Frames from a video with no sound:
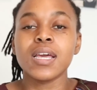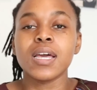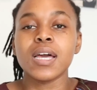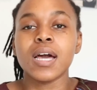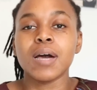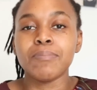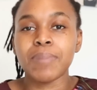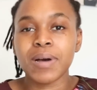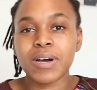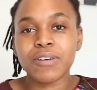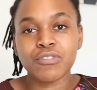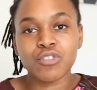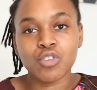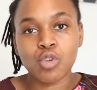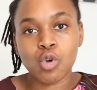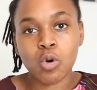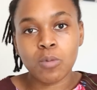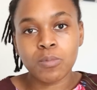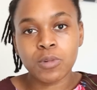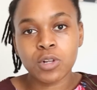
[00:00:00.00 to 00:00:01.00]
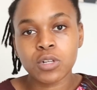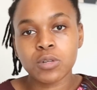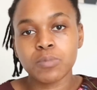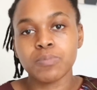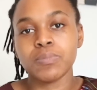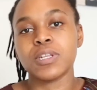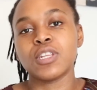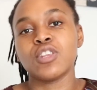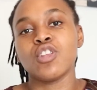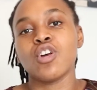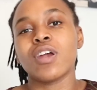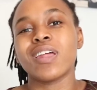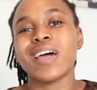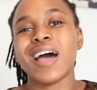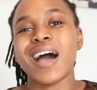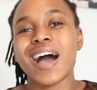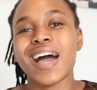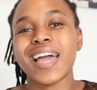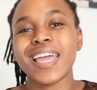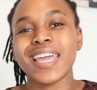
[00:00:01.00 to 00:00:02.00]
above normal but not
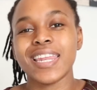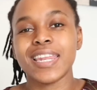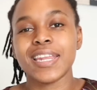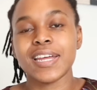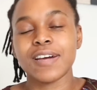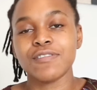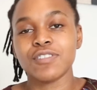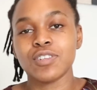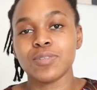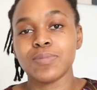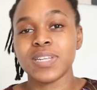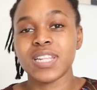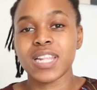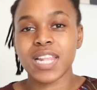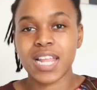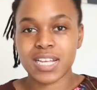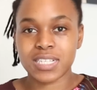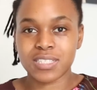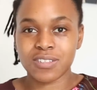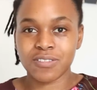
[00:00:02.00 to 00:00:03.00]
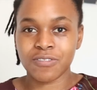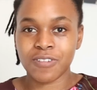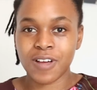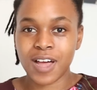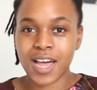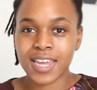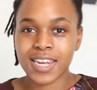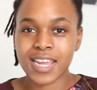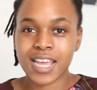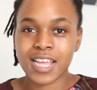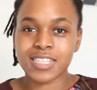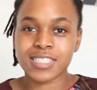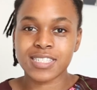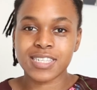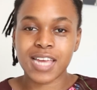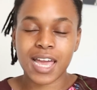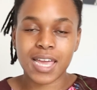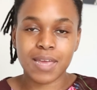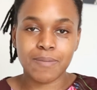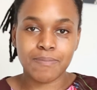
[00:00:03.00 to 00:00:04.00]
high enough to be classified as
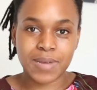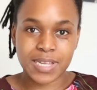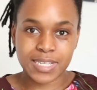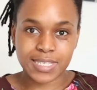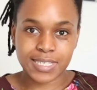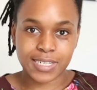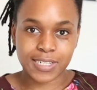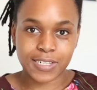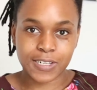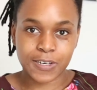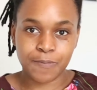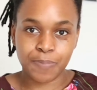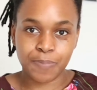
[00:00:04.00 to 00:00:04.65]
diabetic.